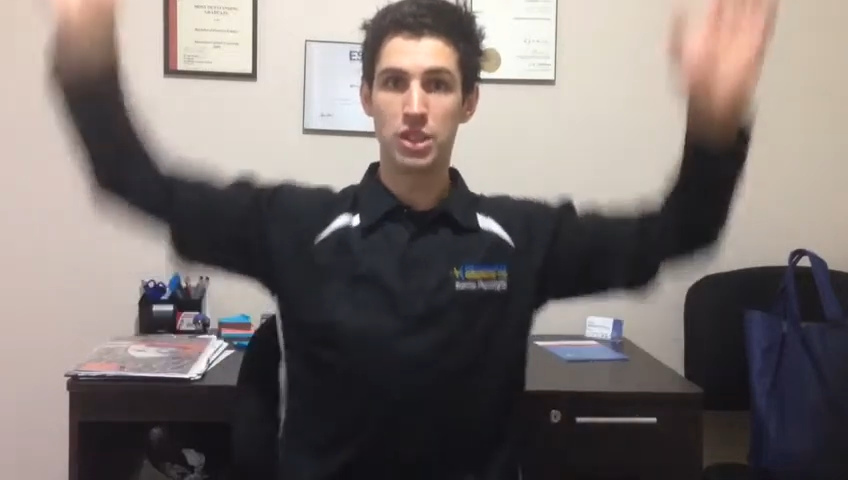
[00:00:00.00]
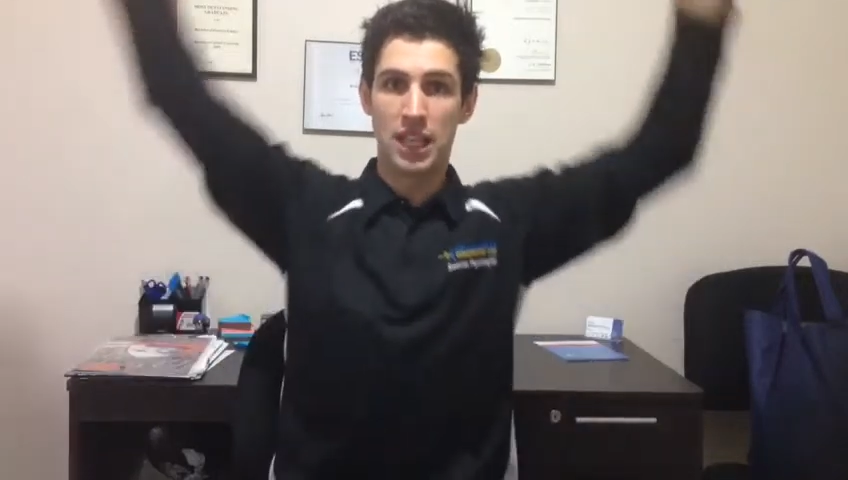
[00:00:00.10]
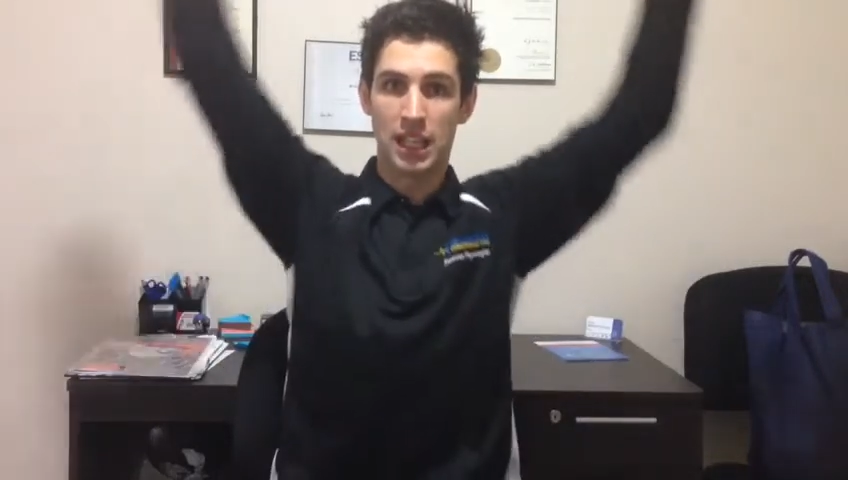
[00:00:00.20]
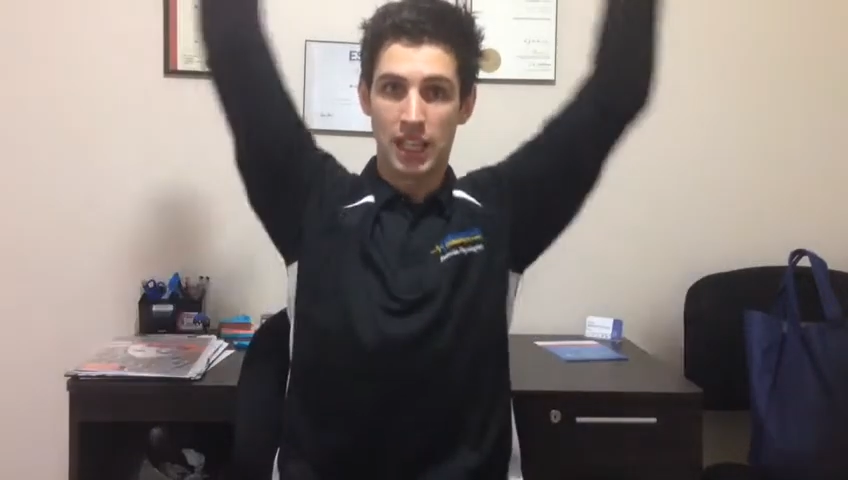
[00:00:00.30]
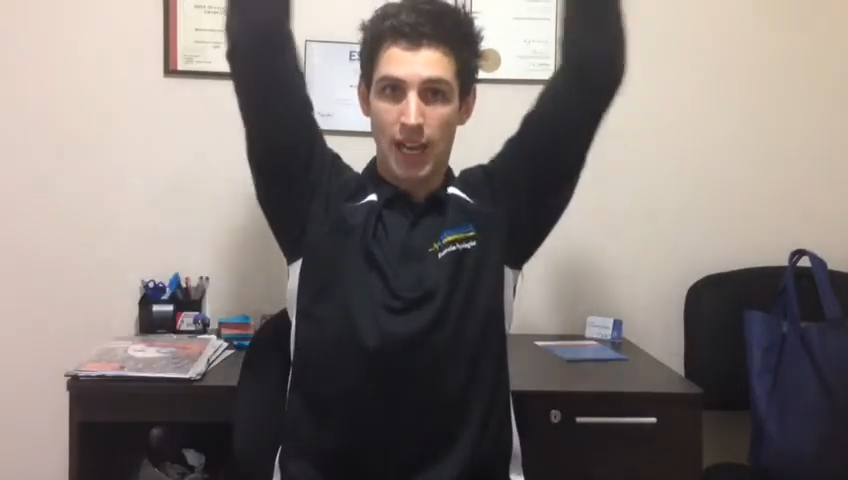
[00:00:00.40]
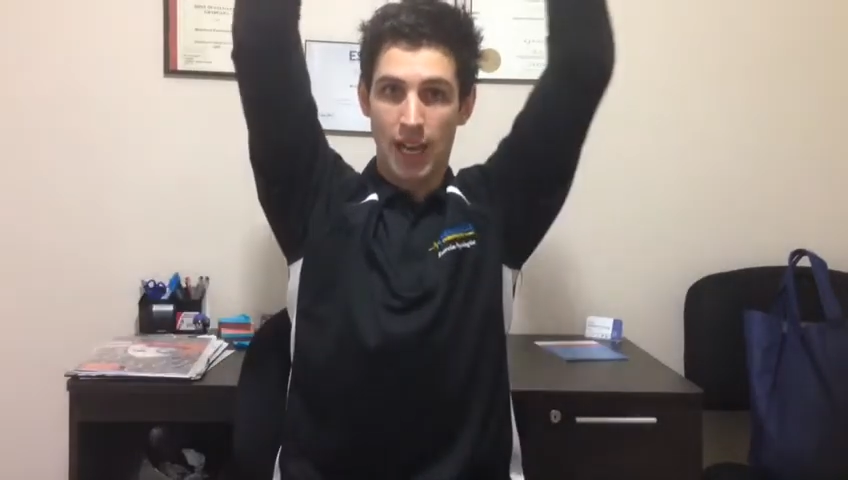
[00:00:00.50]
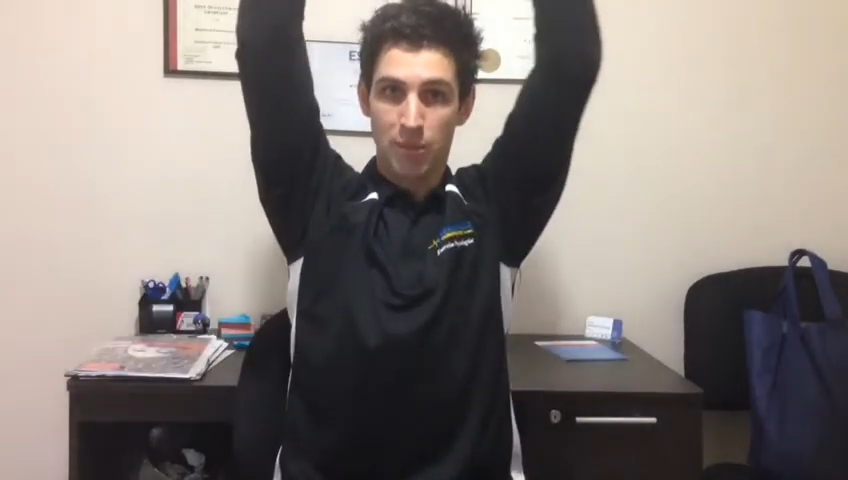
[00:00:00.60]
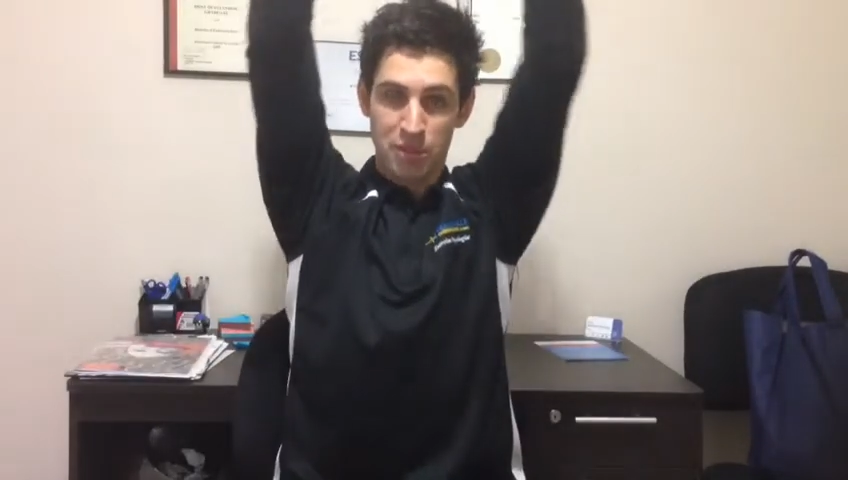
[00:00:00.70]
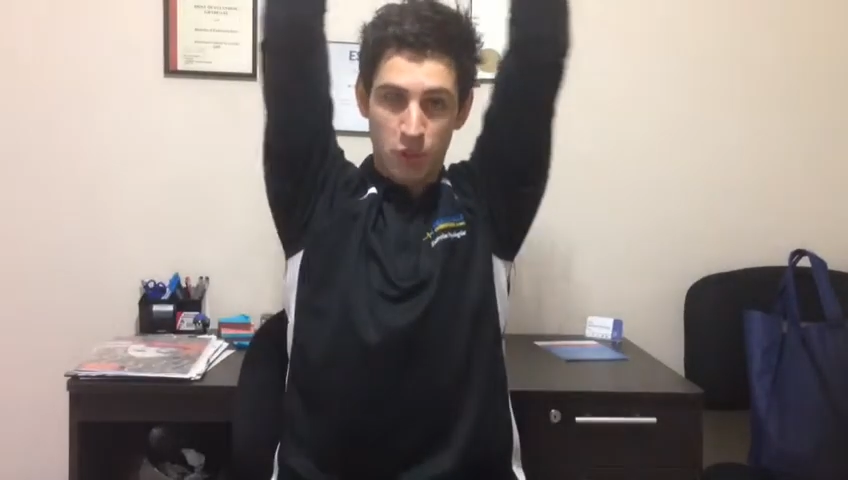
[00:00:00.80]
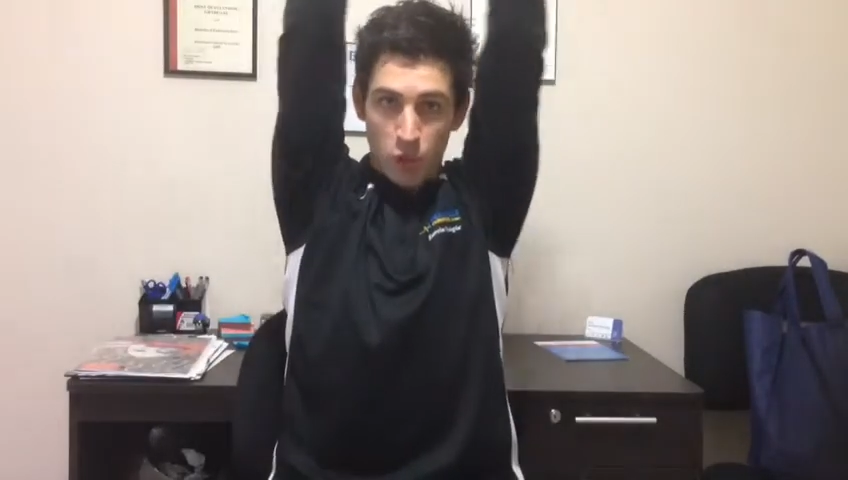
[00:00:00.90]
to get your
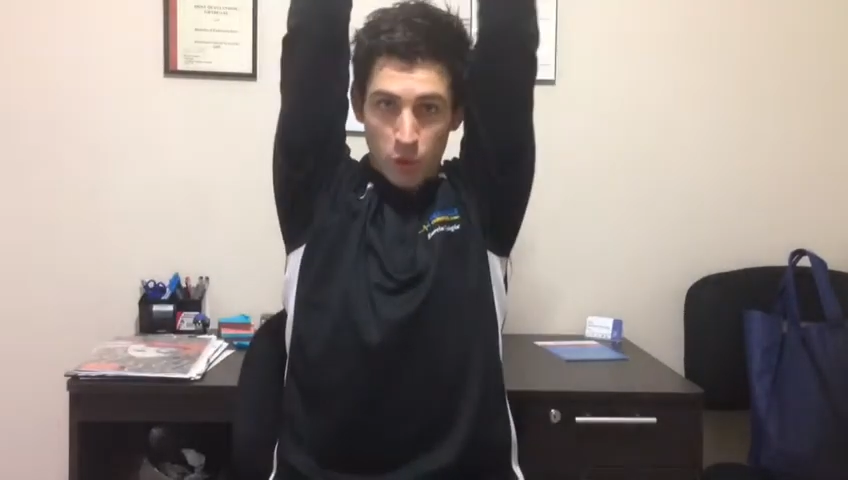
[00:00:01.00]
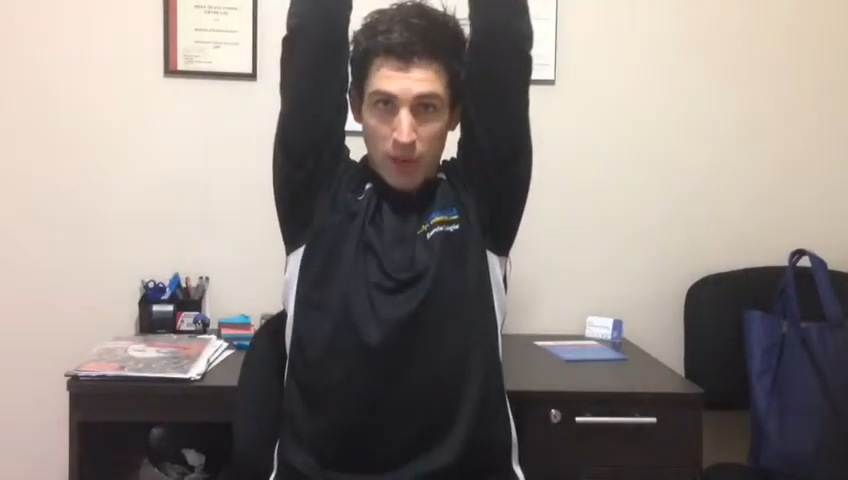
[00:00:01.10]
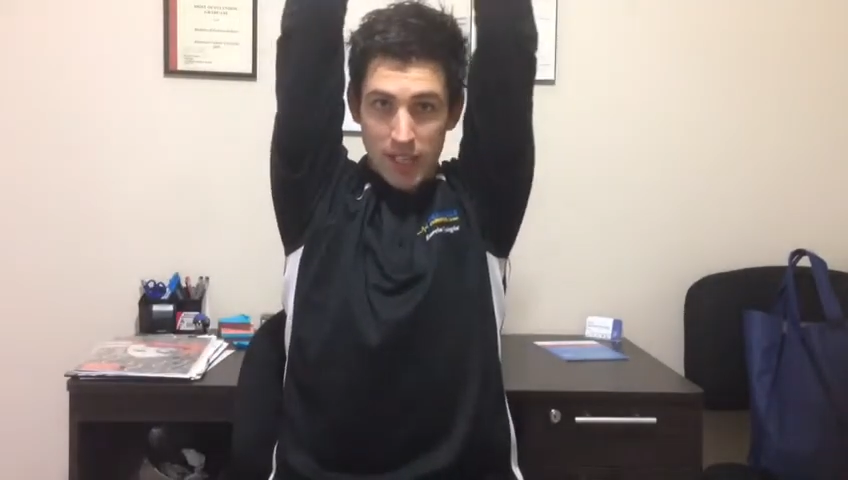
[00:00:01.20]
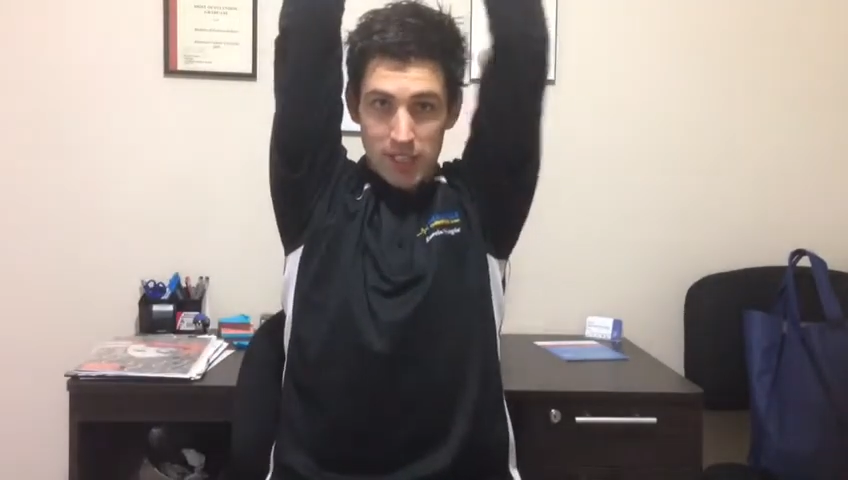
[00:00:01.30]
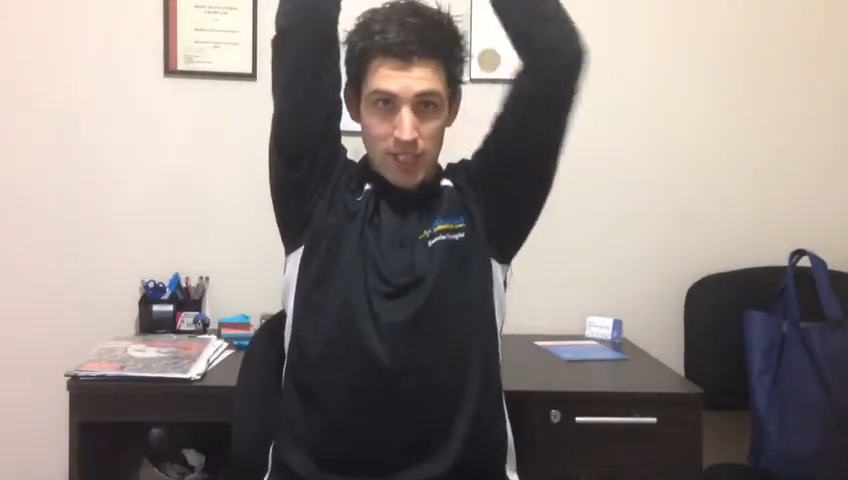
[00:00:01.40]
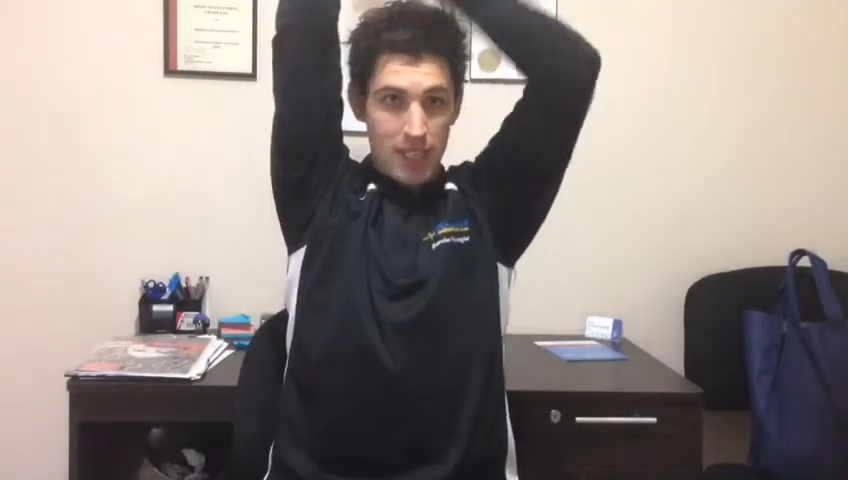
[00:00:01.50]
arms all the way to your